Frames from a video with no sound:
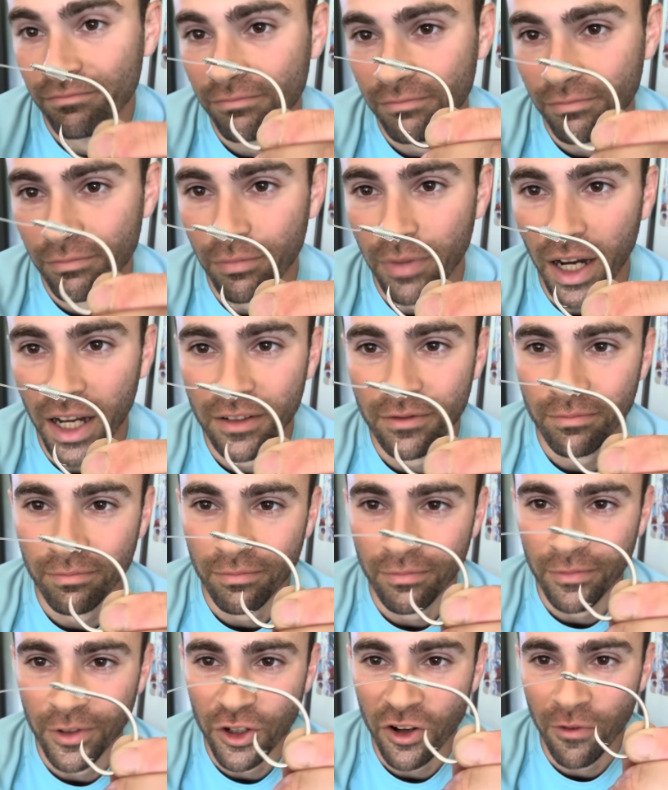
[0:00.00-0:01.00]
but
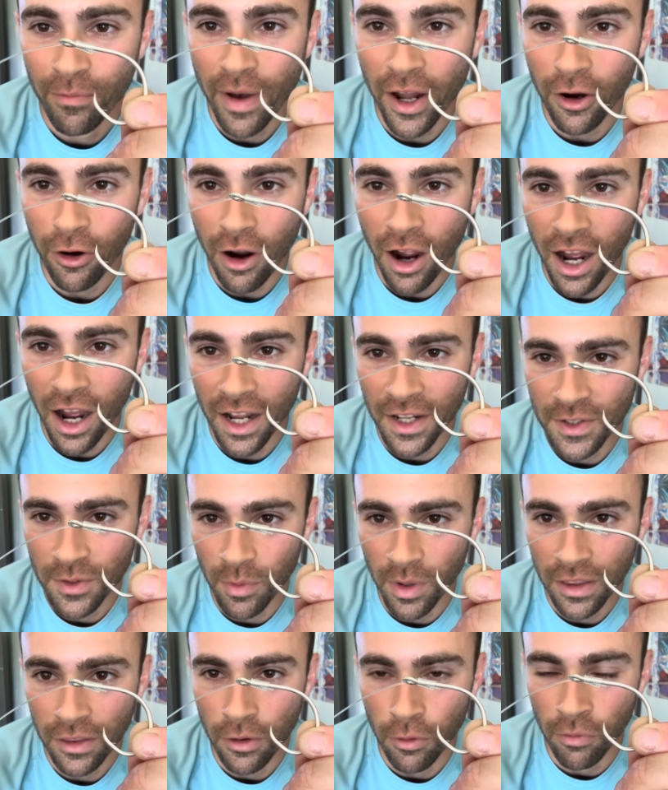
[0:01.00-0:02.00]
you have better odds
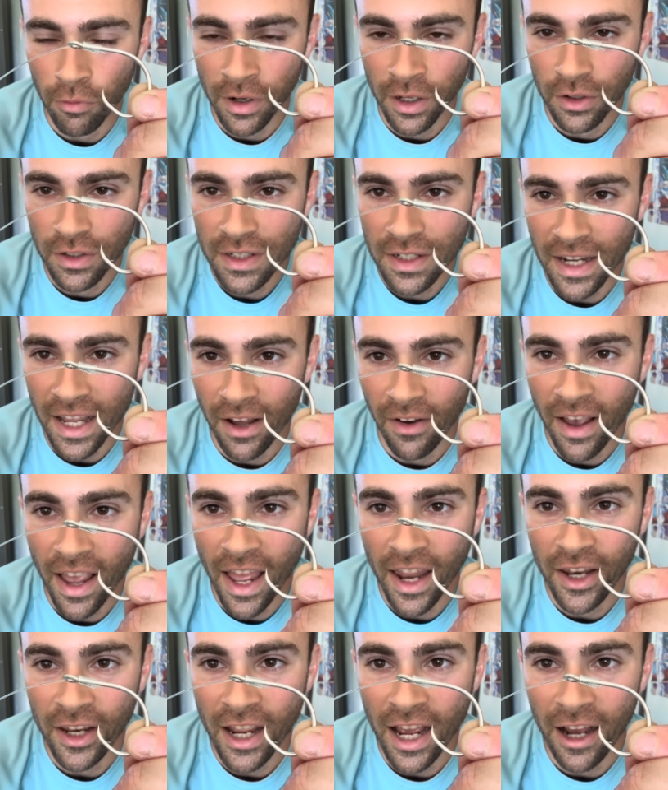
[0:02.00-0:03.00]
with the real snell
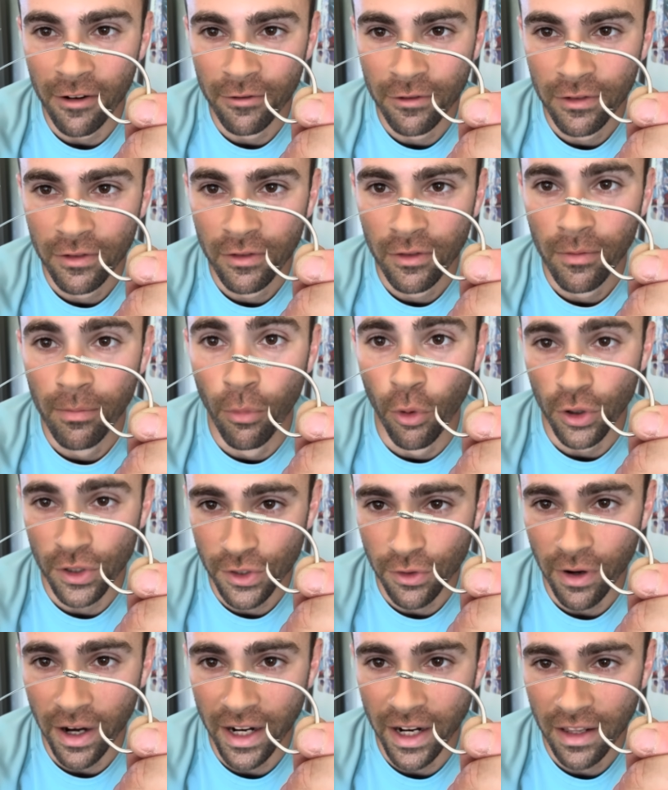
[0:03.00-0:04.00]
and you have more
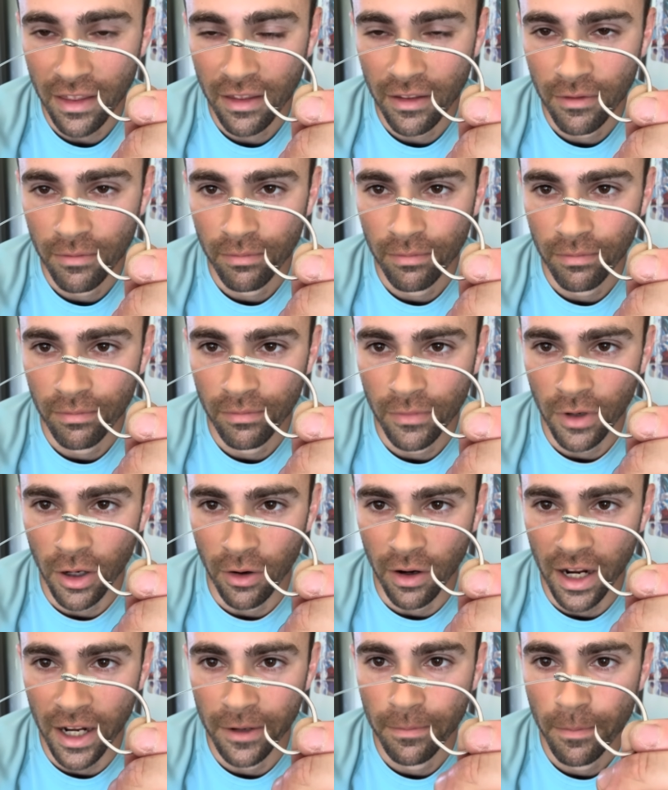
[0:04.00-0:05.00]
strength. All
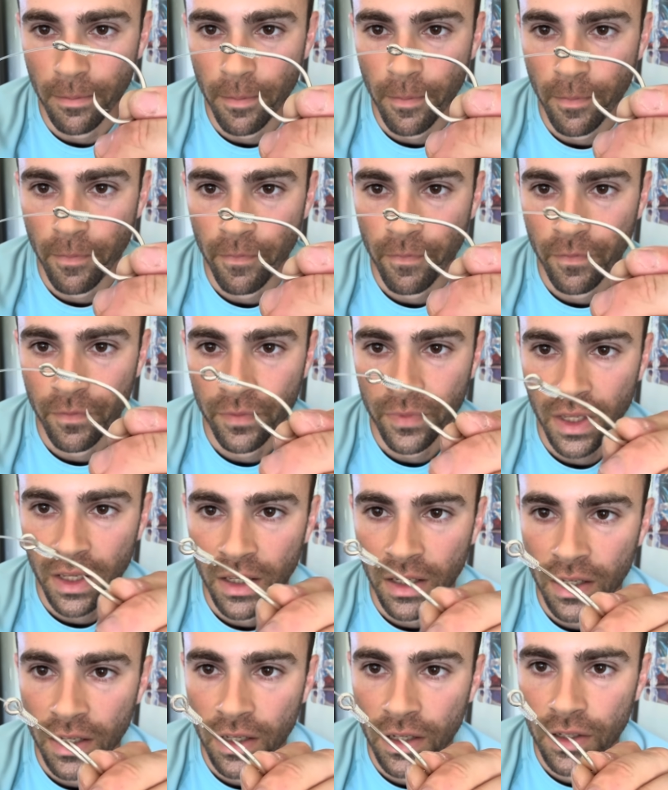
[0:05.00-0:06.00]
right.
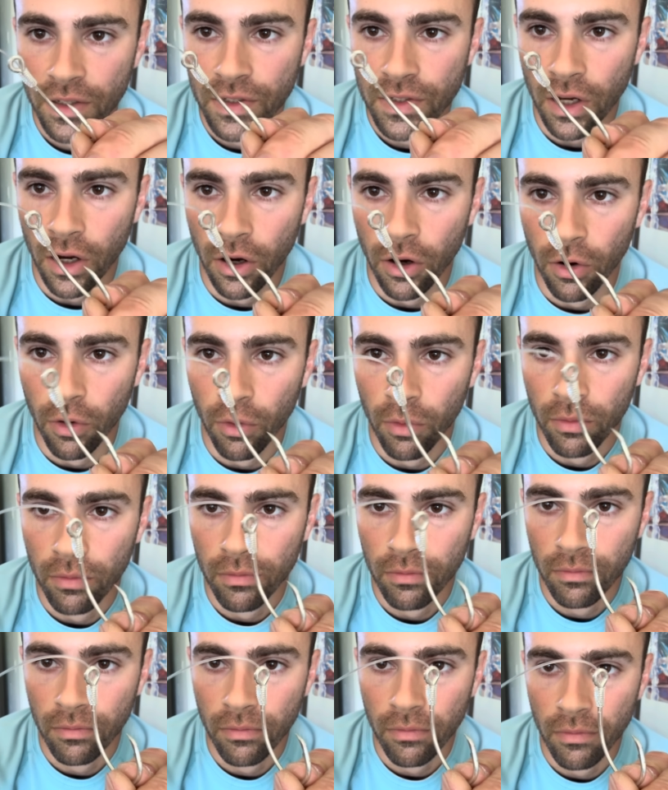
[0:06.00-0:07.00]
So
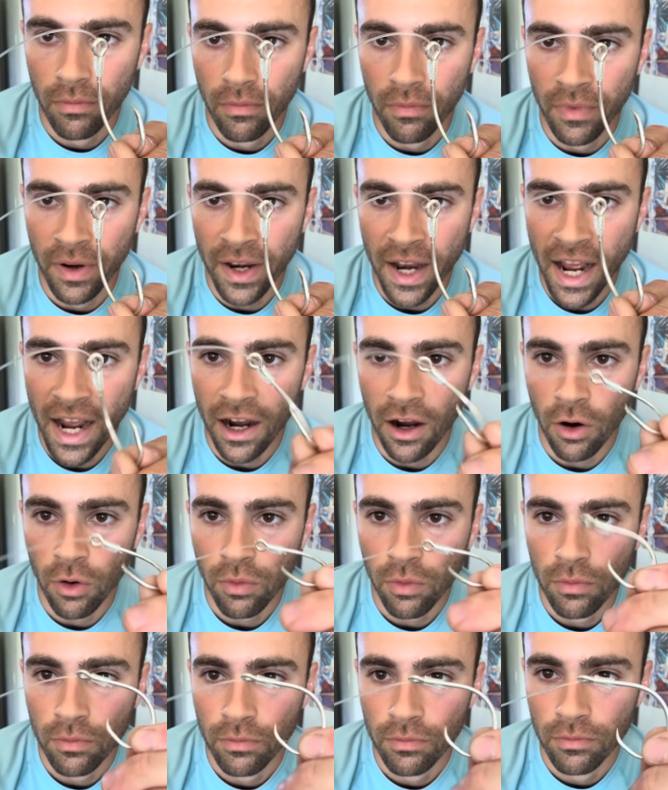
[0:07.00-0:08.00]

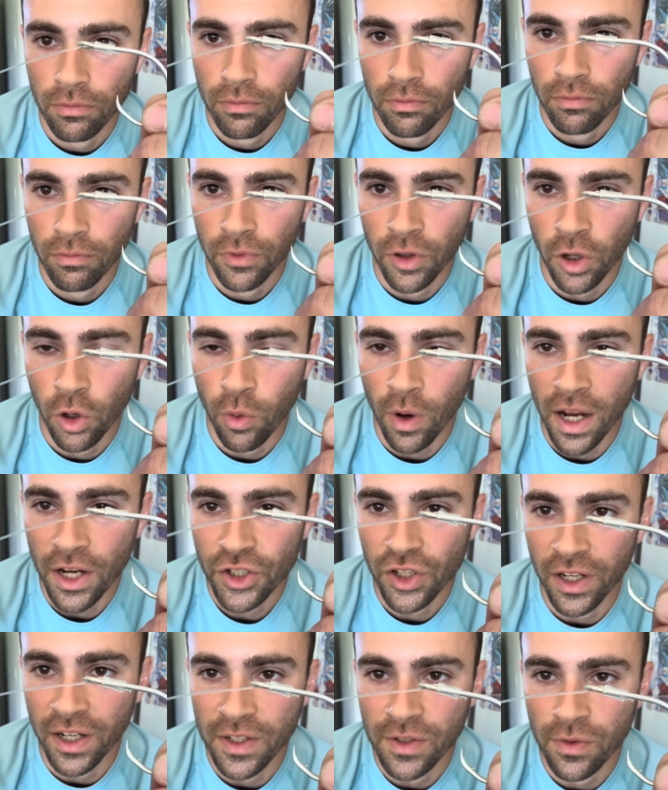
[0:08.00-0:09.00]
now the
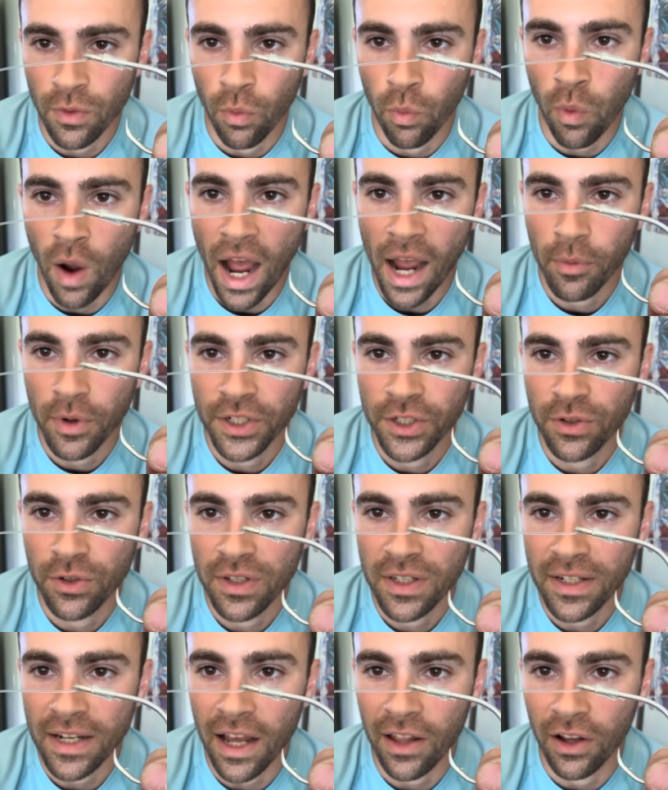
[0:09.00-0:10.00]
question is, why would you
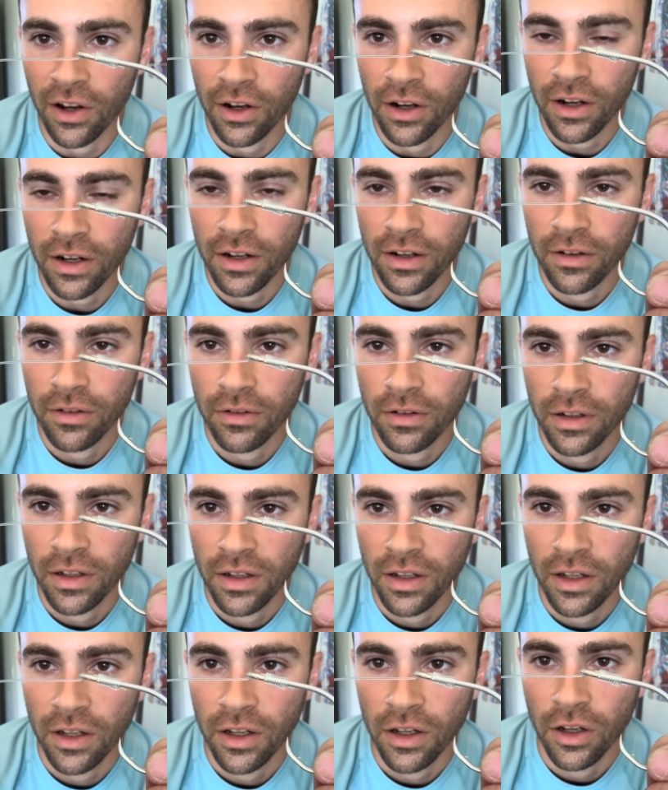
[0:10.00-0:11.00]
snell a hook?
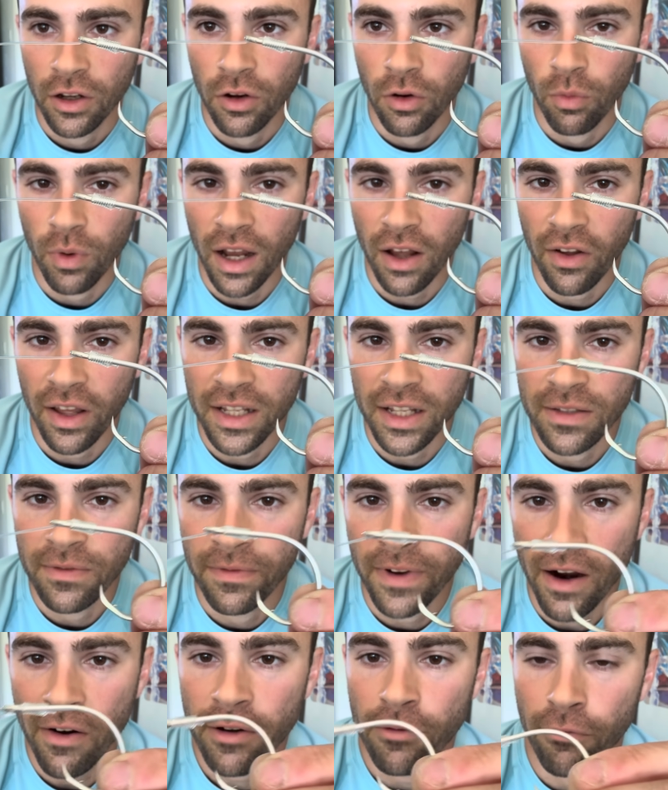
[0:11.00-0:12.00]
Well, it's
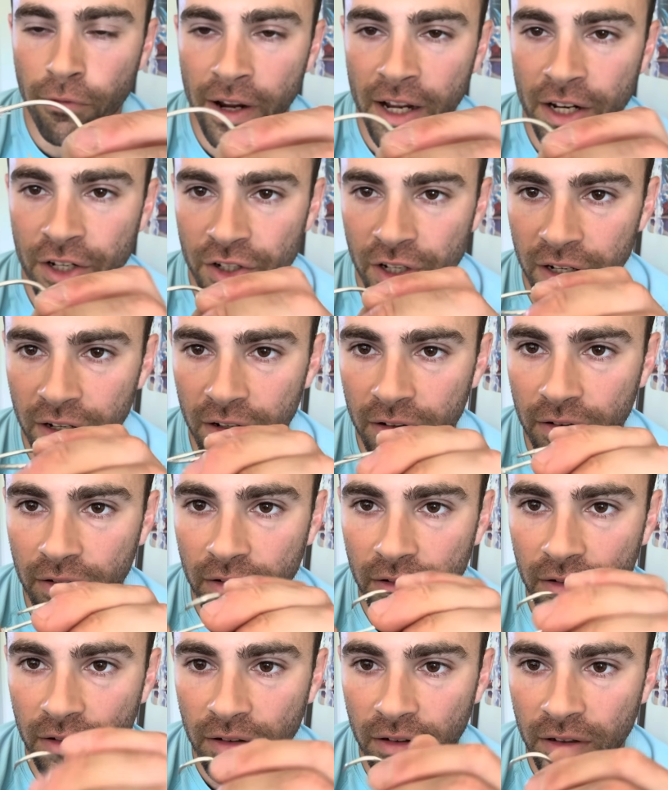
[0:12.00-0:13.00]
very rigid.
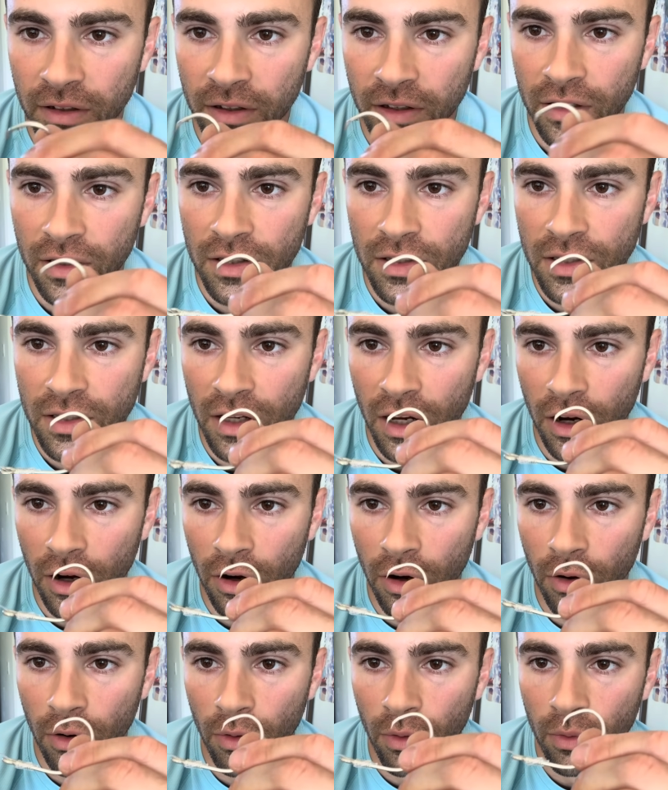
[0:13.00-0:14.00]

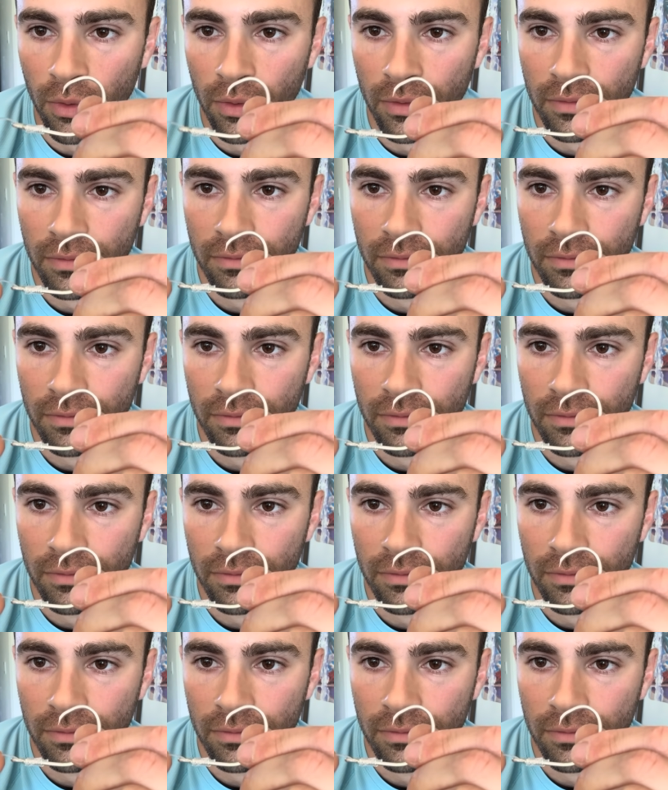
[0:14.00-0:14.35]
So